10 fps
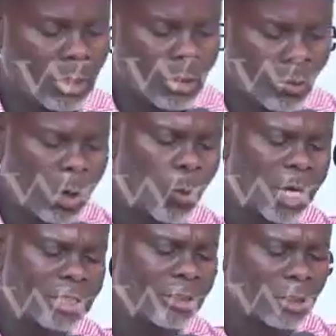We
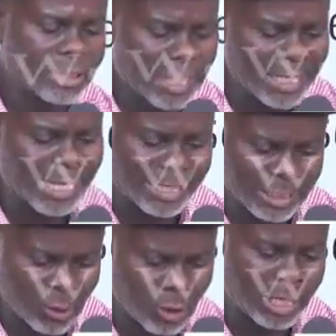wish to state
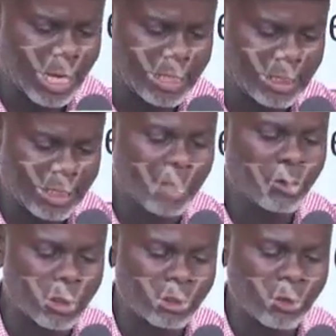categorically that
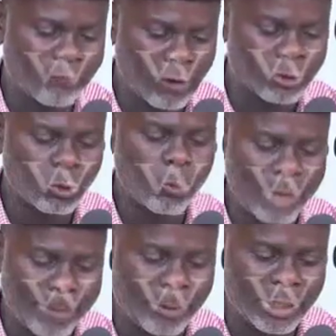those of us who
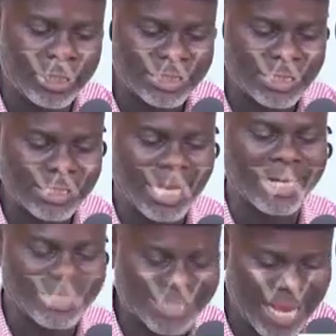play politics and
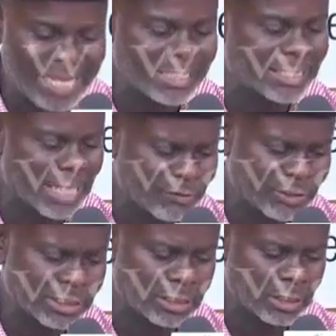reside in the
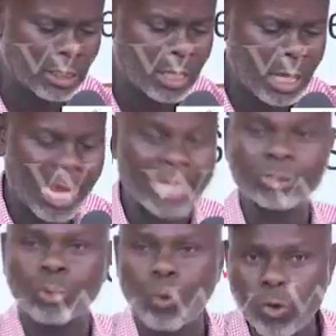FCT are
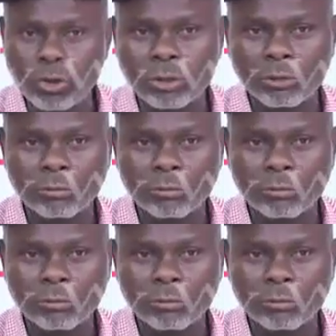schooled,